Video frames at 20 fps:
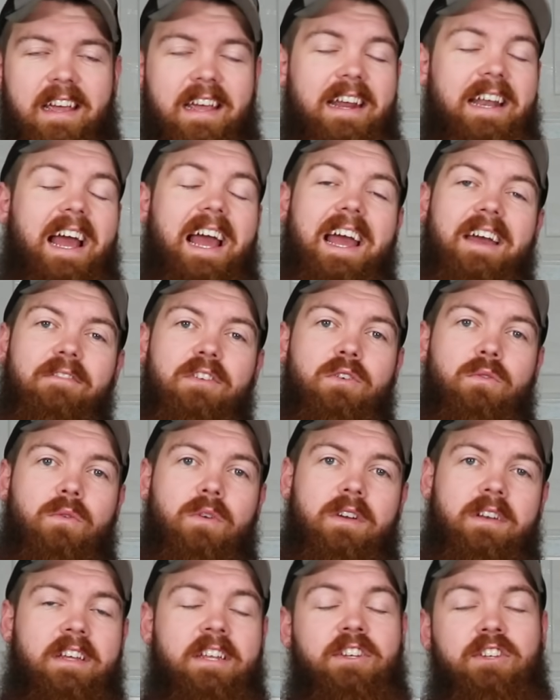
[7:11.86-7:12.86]
And having
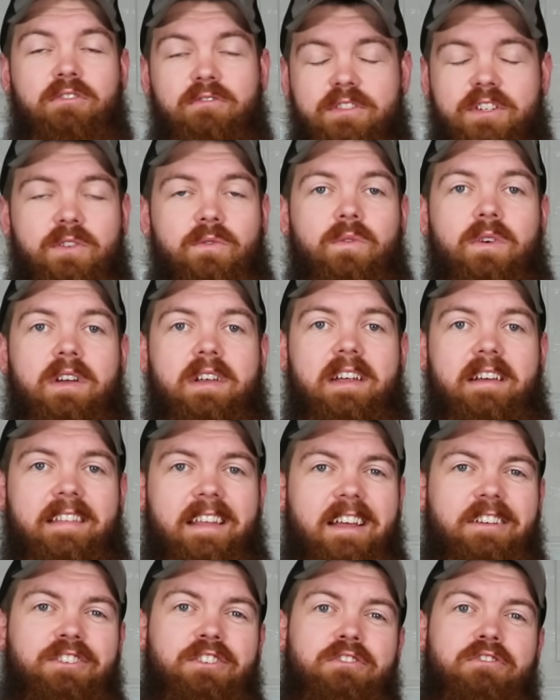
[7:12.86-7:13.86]
one and using one
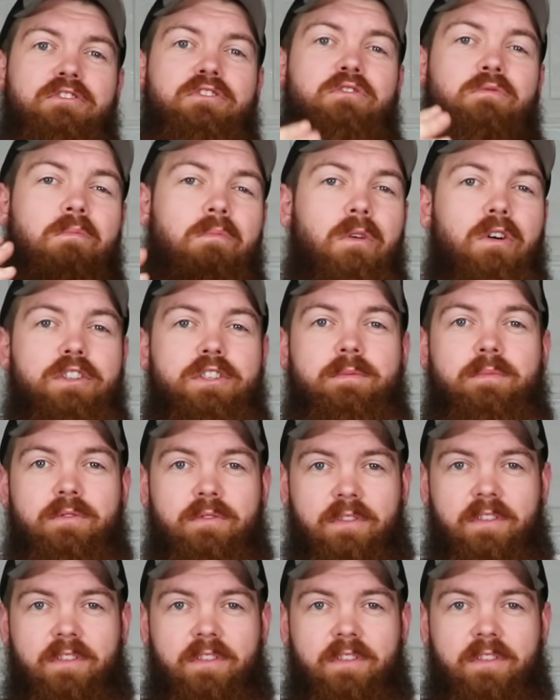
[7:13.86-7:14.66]
allows you to do multiple